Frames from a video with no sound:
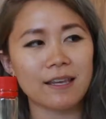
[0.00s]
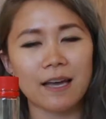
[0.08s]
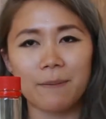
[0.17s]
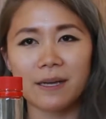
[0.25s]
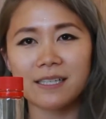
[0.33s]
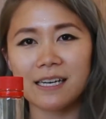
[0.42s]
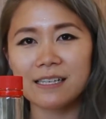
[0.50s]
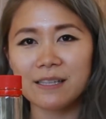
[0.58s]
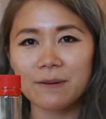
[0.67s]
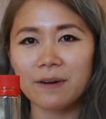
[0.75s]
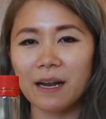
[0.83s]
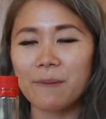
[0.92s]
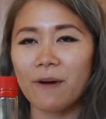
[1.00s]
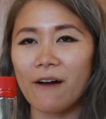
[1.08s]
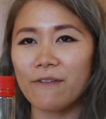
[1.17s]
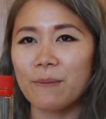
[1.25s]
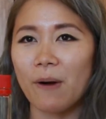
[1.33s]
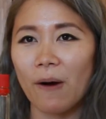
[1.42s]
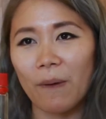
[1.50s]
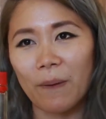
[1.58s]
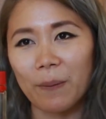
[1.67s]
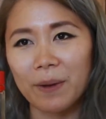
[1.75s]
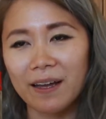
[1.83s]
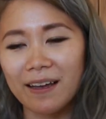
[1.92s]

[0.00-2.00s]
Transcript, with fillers: The Yamasa is the one I brought from home.